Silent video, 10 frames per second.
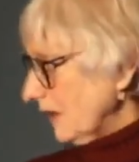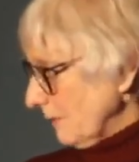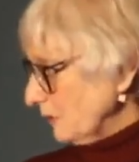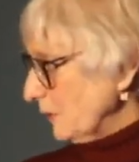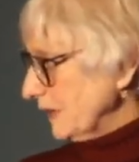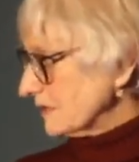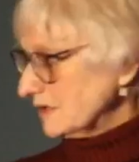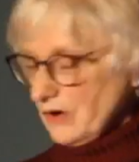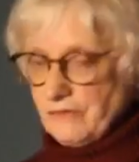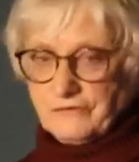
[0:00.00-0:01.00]
couple weeks
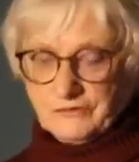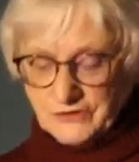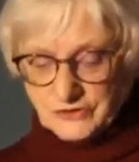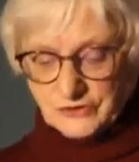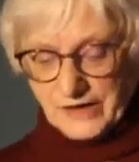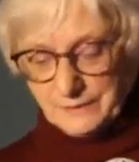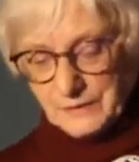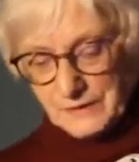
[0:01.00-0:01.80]
ago for Fishtrap,